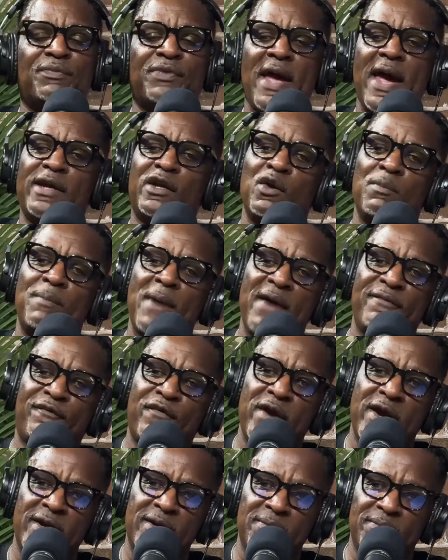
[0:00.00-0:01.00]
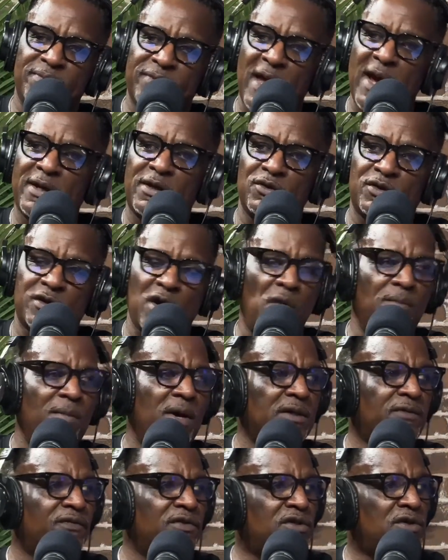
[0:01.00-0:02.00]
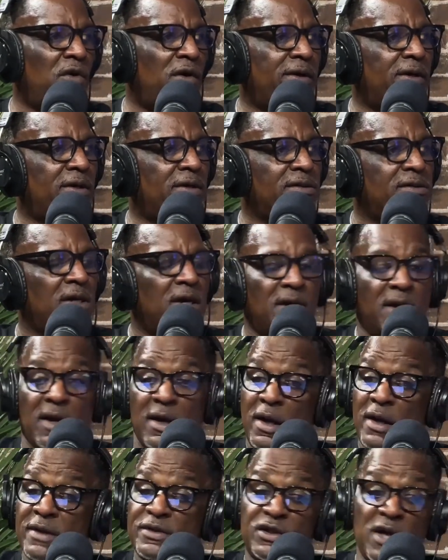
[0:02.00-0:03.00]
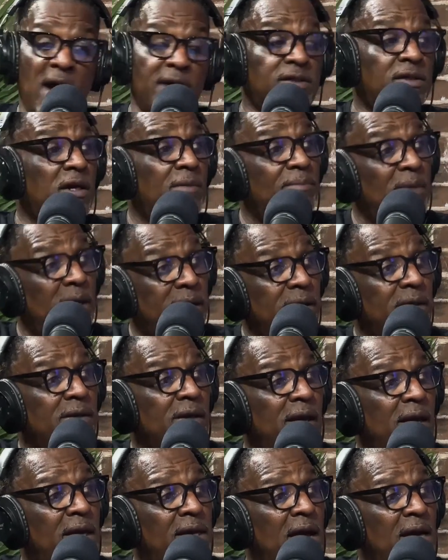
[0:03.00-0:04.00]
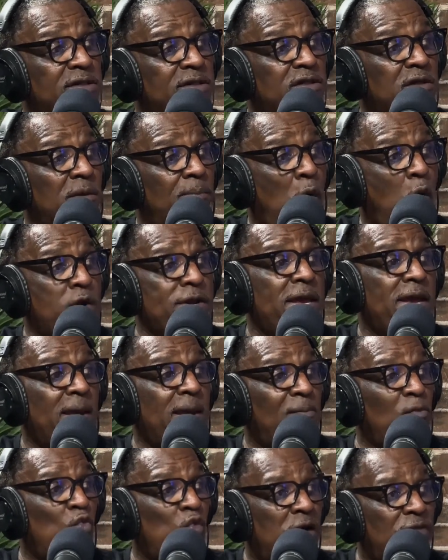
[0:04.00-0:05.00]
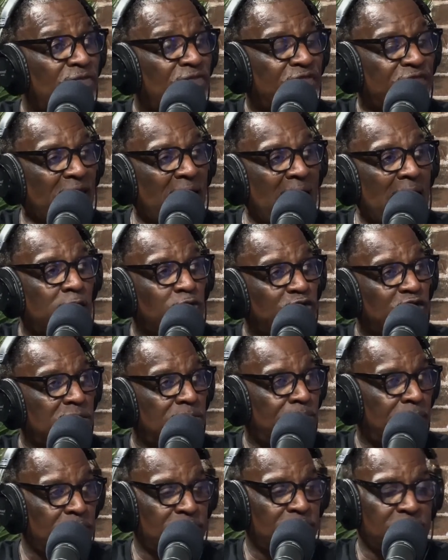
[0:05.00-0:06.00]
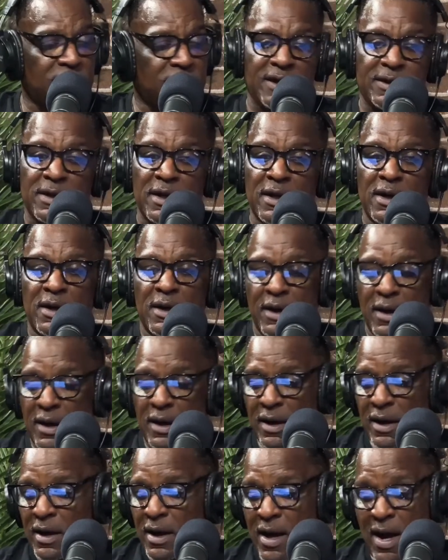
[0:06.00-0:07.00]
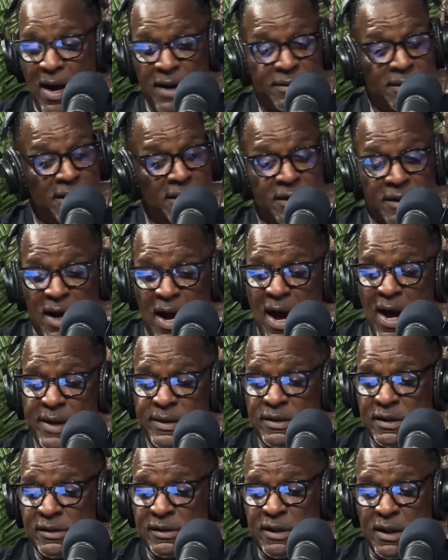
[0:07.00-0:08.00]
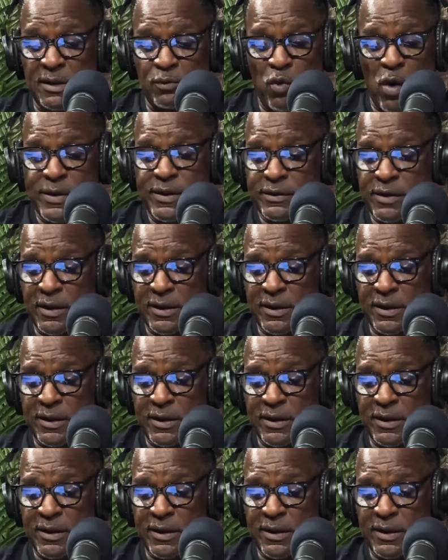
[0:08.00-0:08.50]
thank you, my friend. Thank you so much for joining us. John's committed, and I support him 1,000%. I just wanted to